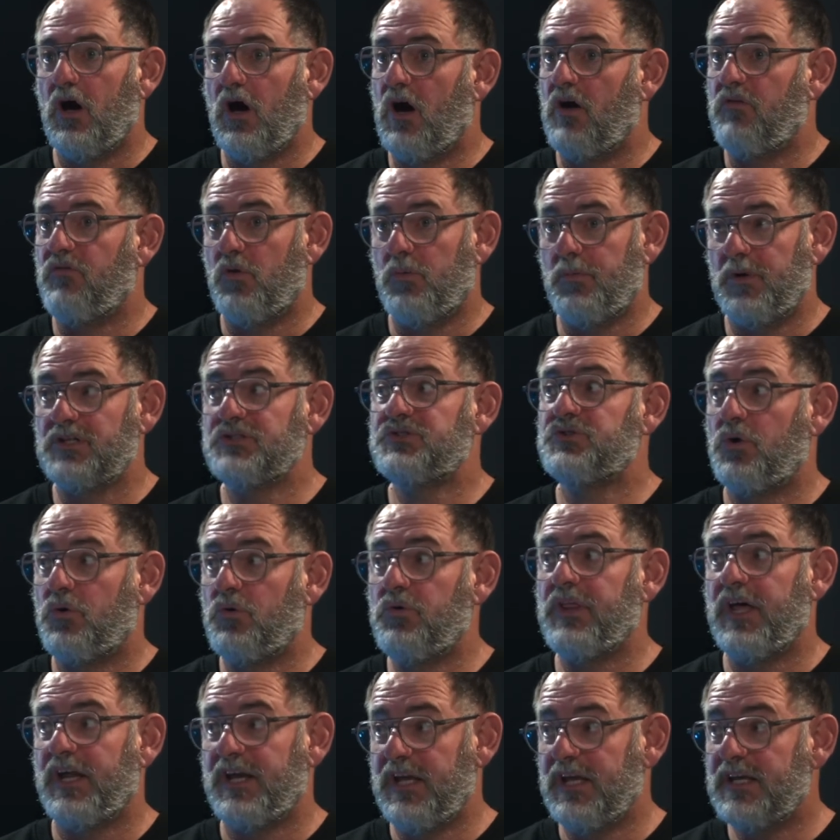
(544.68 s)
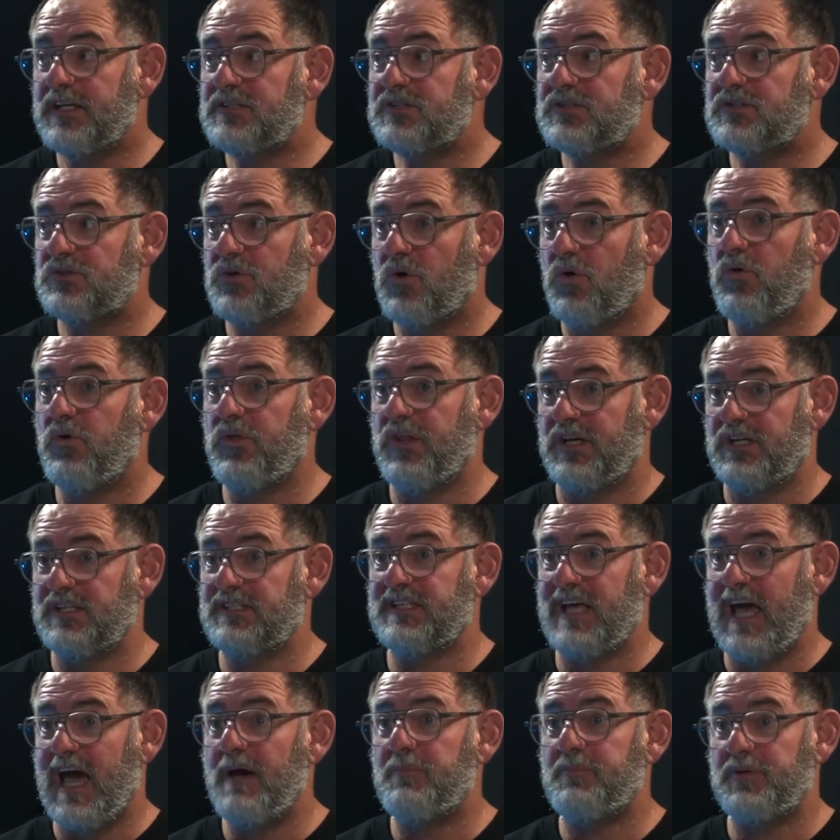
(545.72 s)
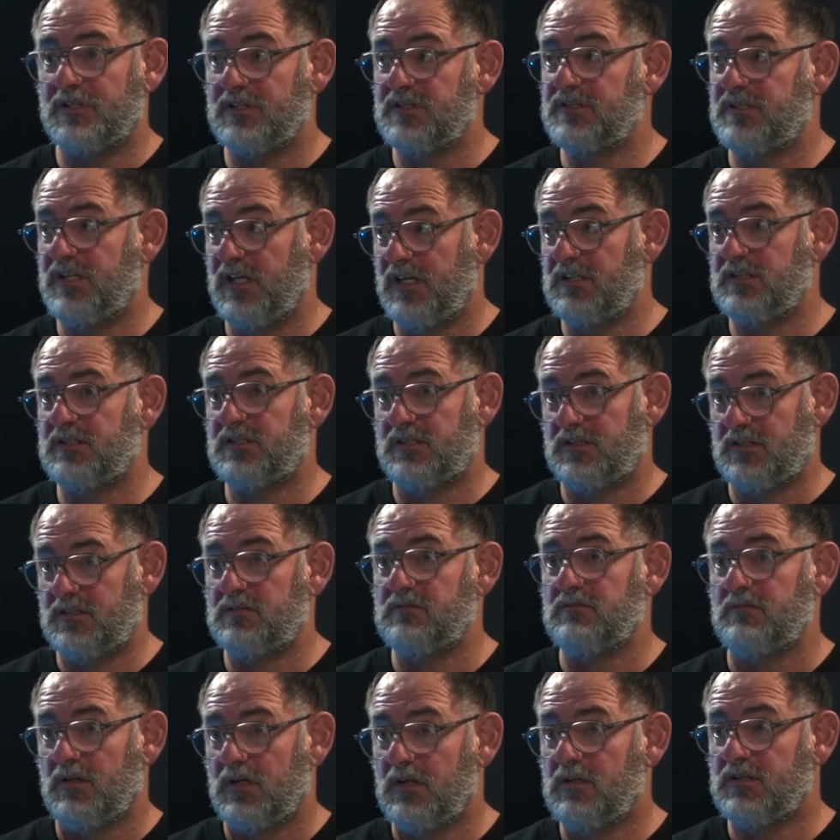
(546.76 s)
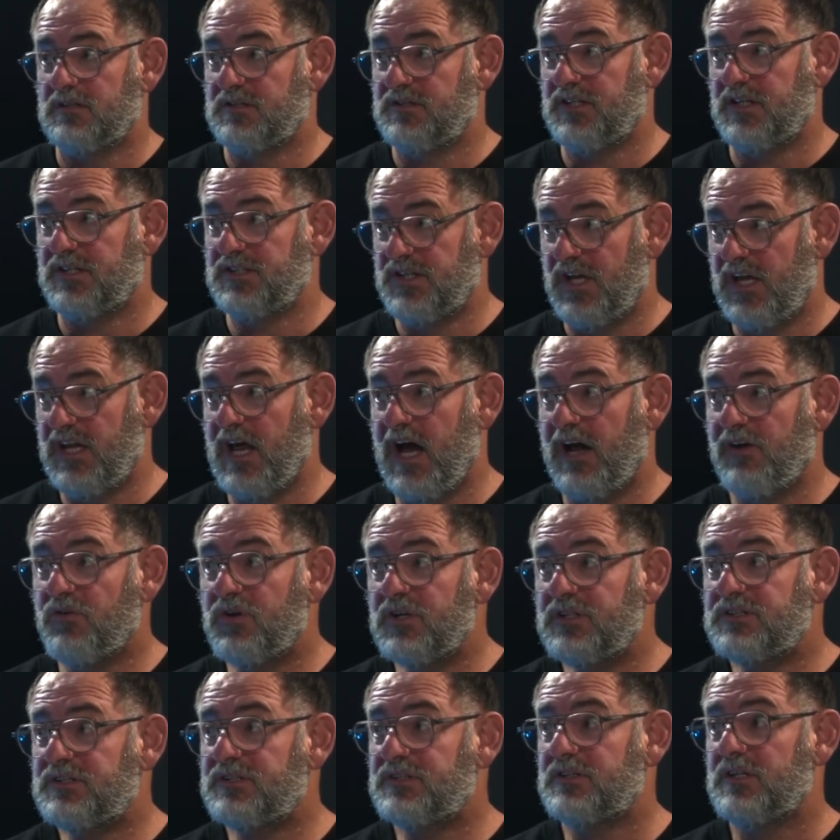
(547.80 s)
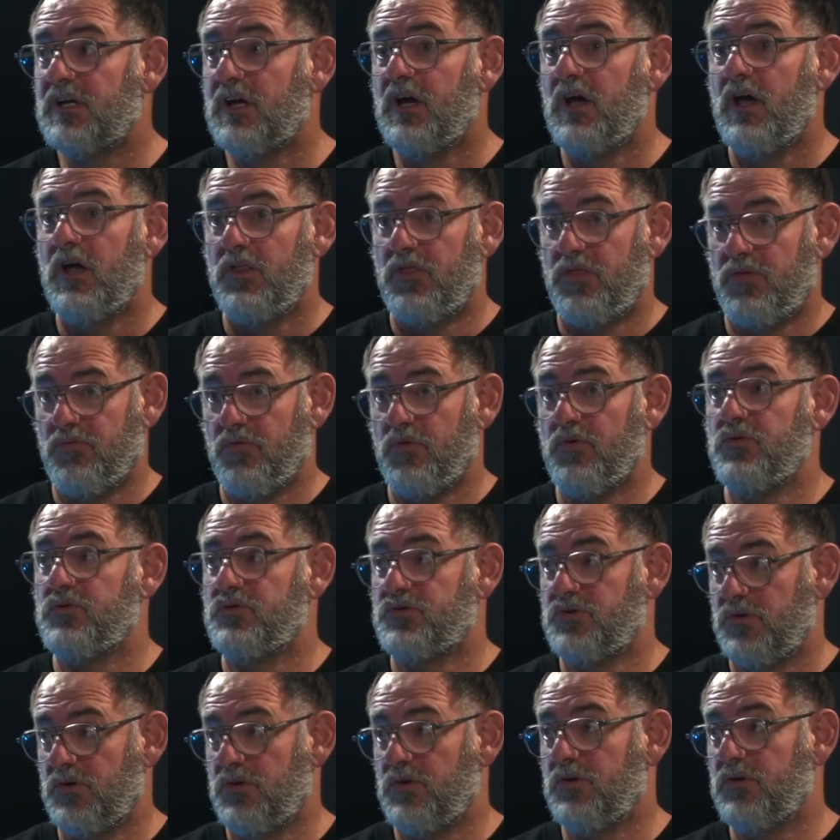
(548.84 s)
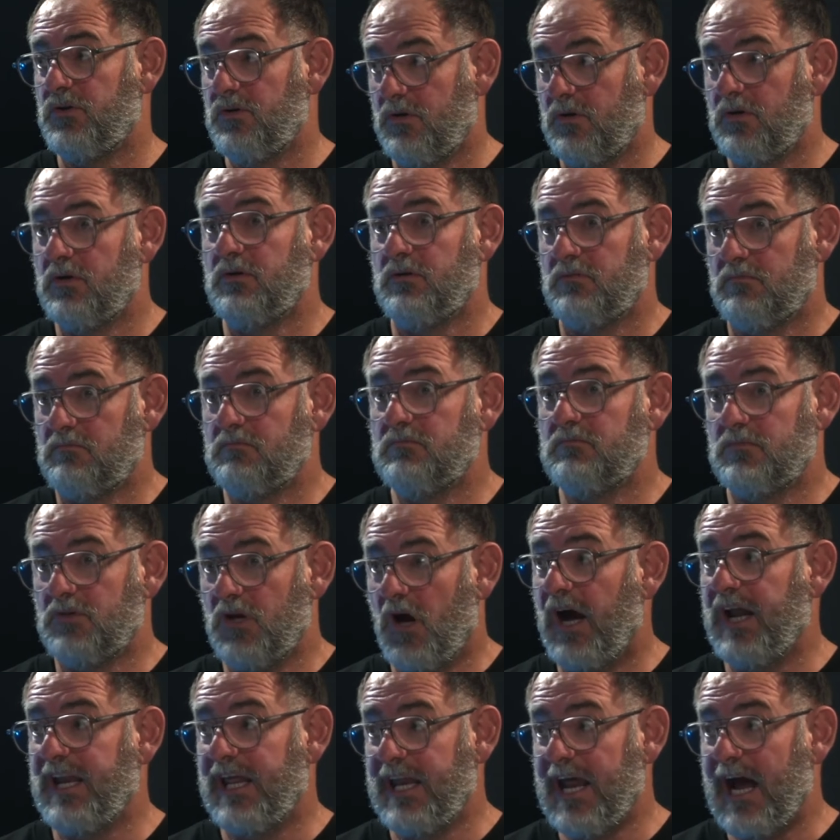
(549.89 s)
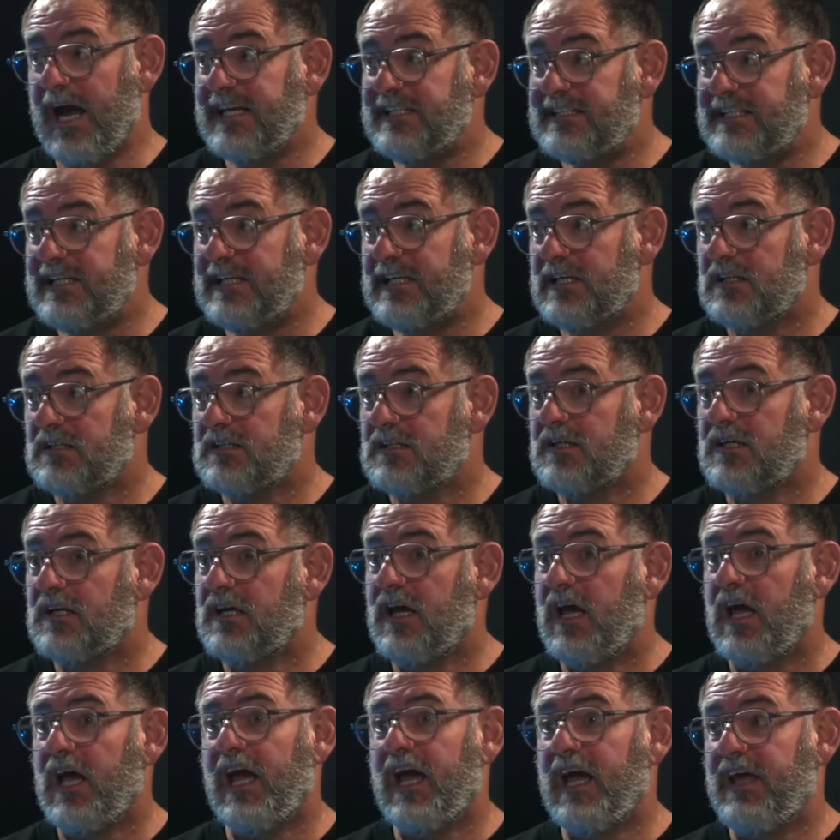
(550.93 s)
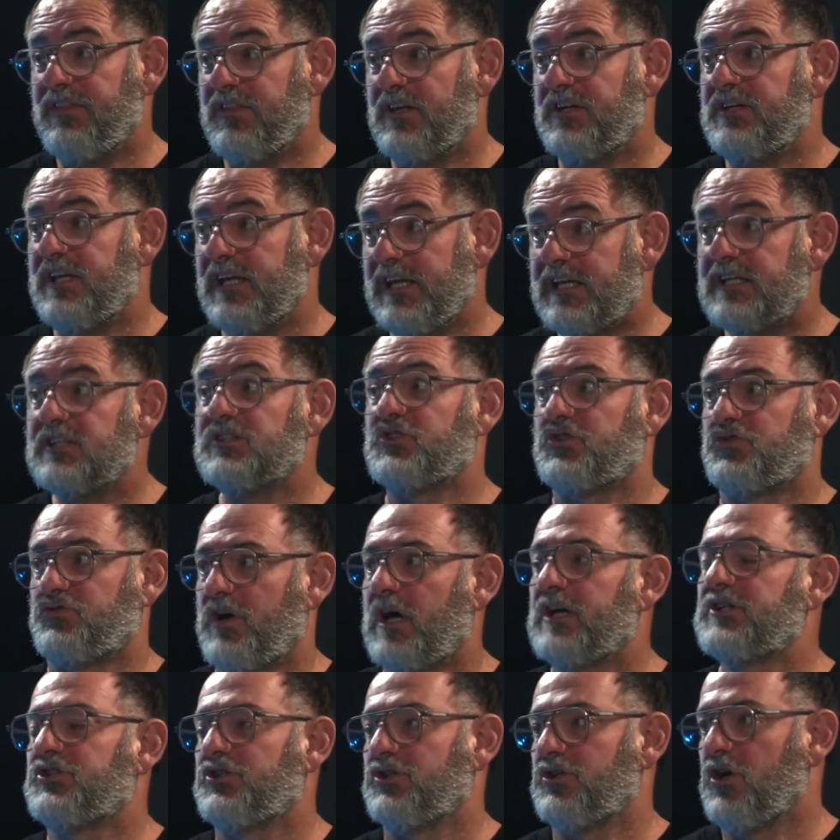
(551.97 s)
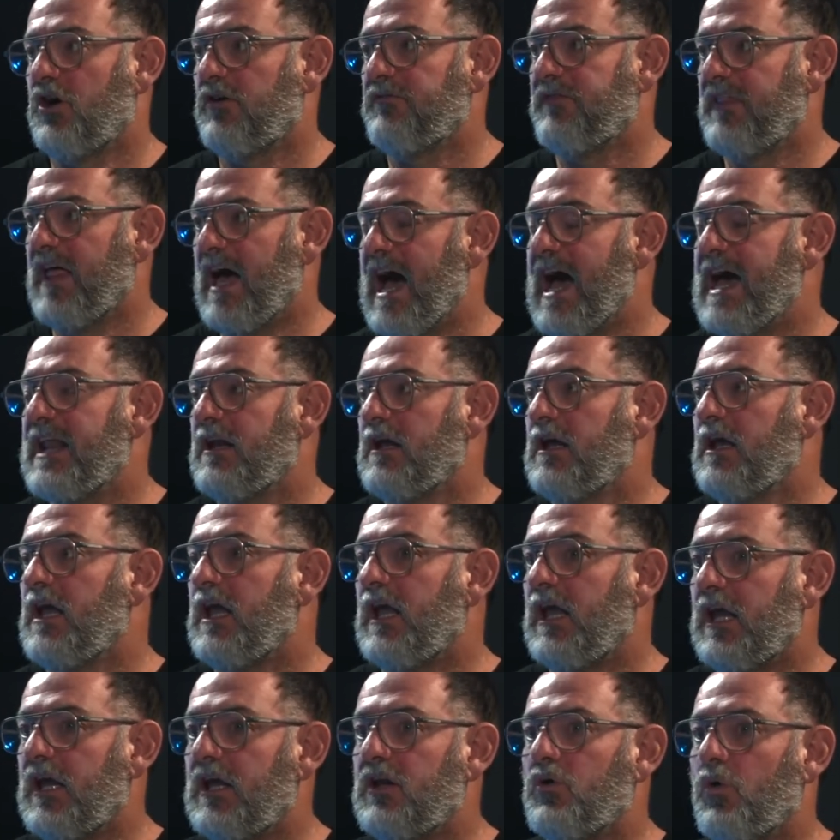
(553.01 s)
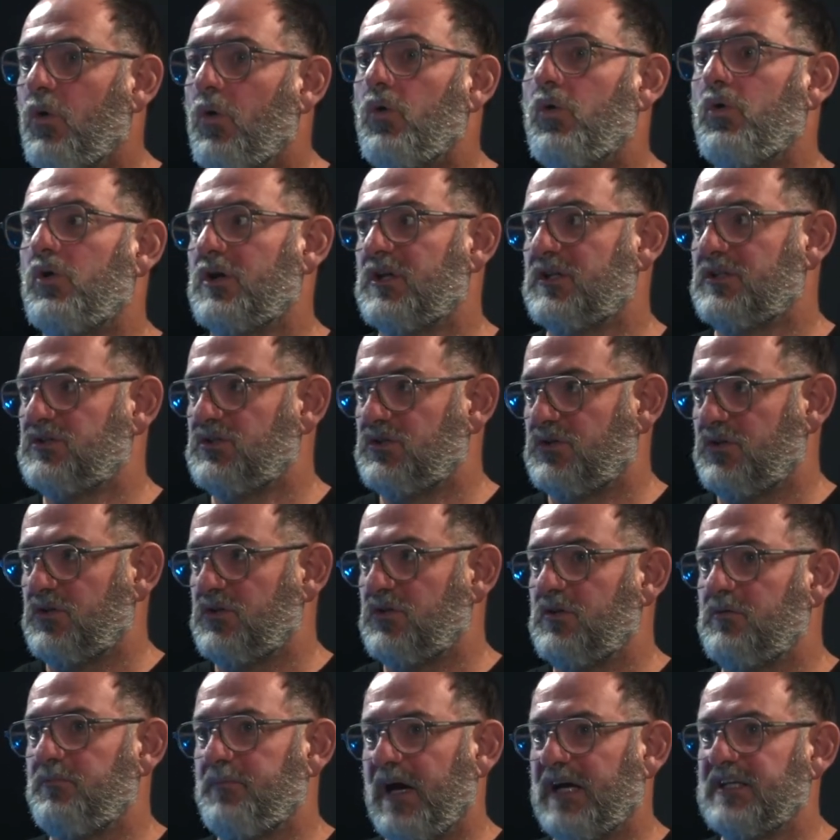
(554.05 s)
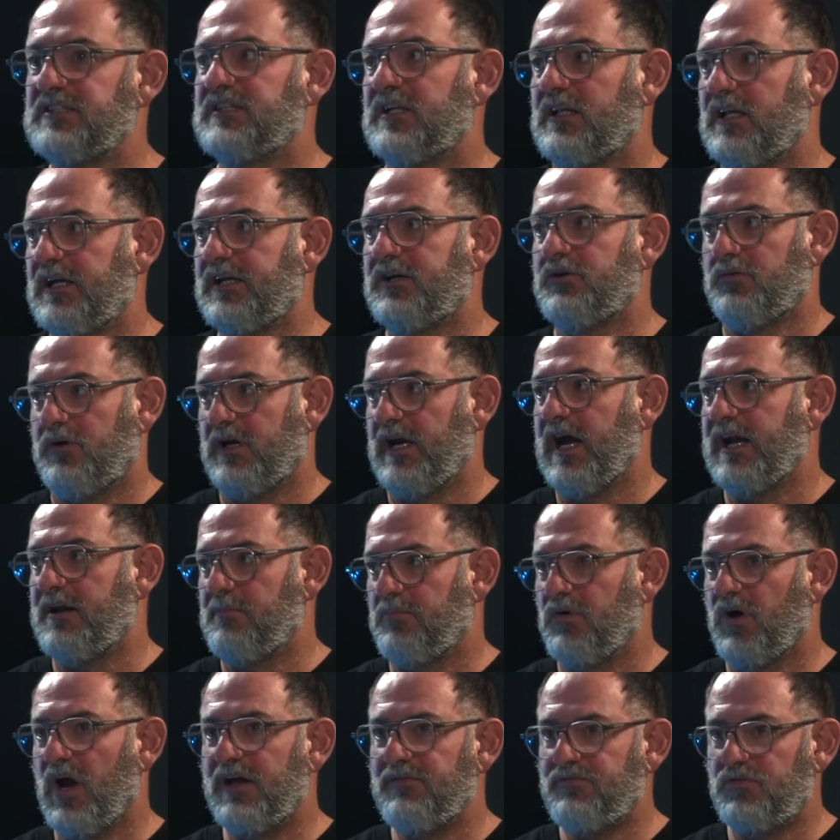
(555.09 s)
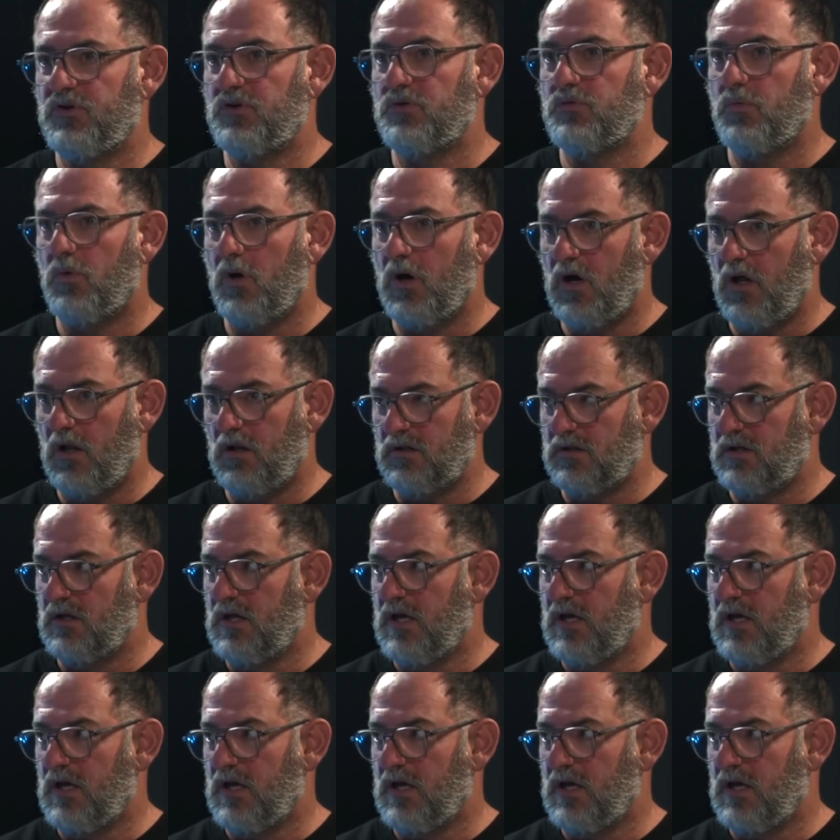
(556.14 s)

of almost all that is, all that has happened since the 1600s through to 1980, and the deconstruction of that in order to basically create a brave new world